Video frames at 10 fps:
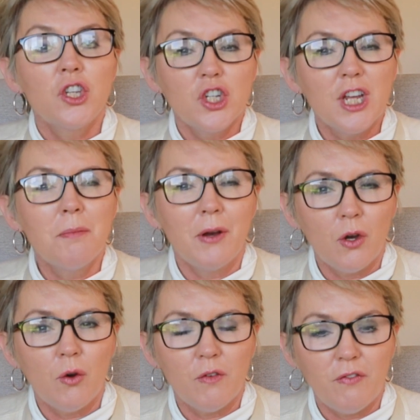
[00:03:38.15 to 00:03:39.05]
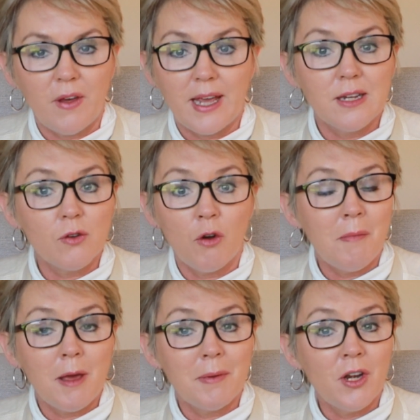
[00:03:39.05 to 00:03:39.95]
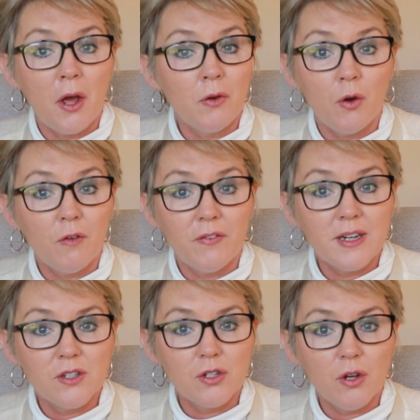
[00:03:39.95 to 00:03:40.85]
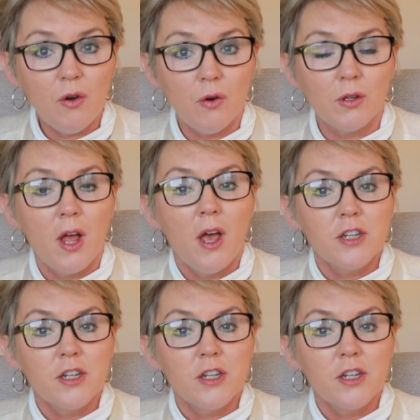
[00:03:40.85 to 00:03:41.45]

cheaper court fees, or maybe no court fees at all.